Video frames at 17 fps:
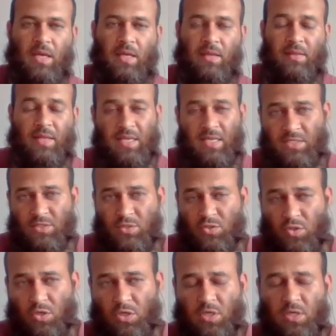Then let's
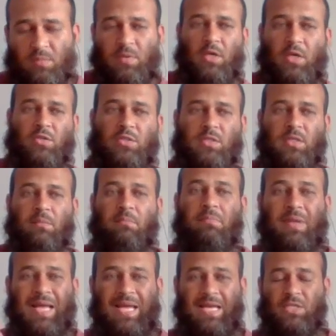talk about
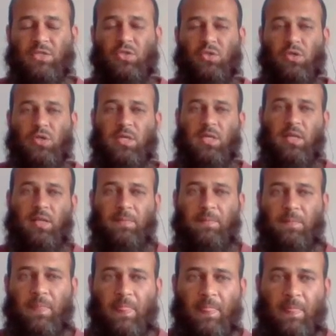black soil.
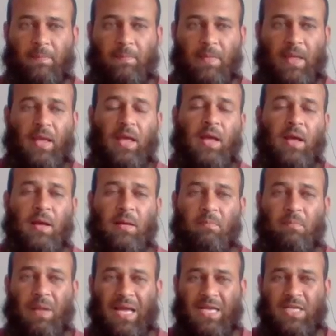
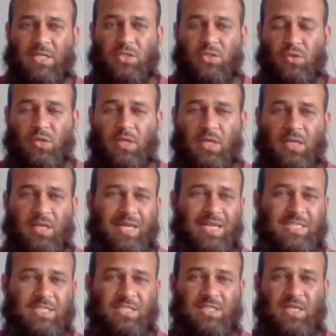Black soil
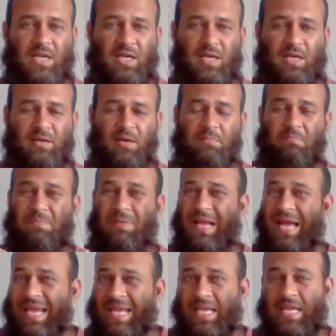is
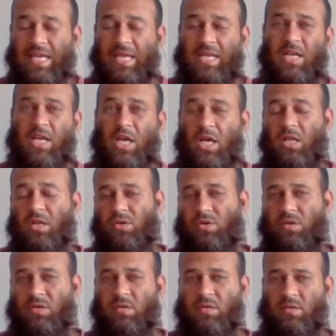black in
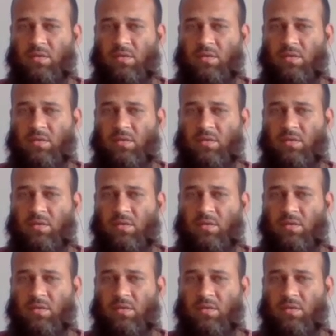color.